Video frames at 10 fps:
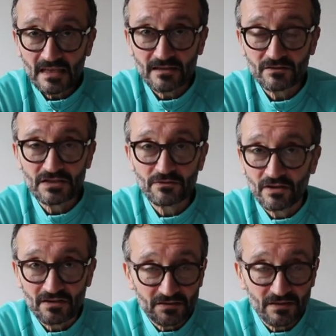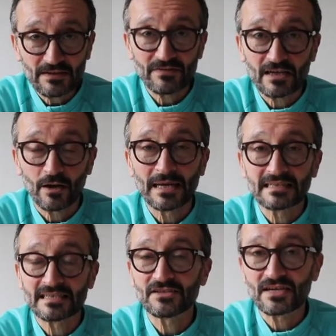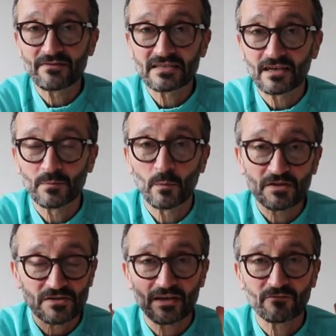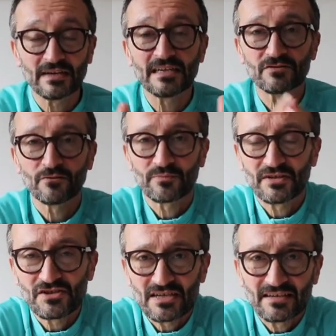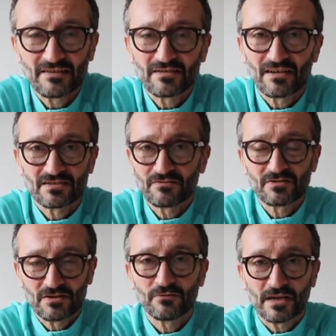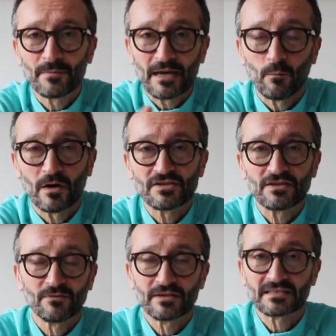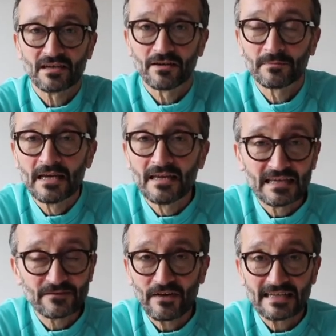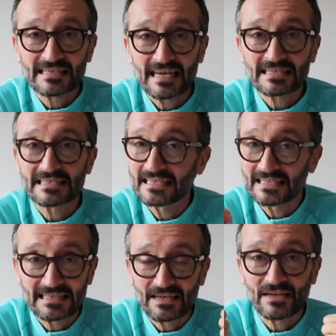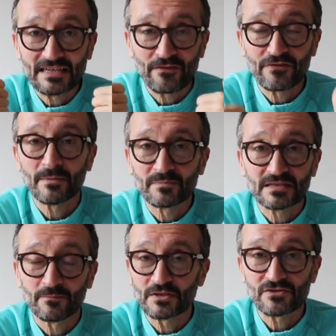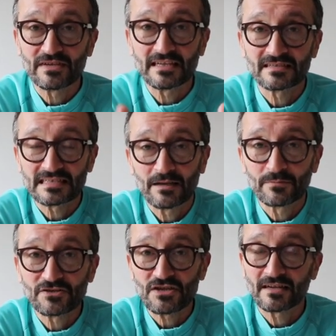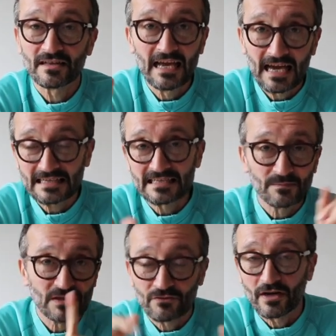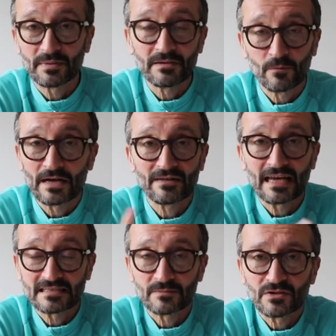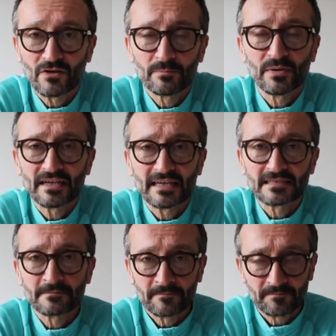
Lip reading: Those of you guys who leave the comments each and every time you watch, and I really do appreciate you guys who do come here watching all the time. It's fantastic, and giving the thumbs up, which really does help the channel, and subscribing, wherever that subscribe button is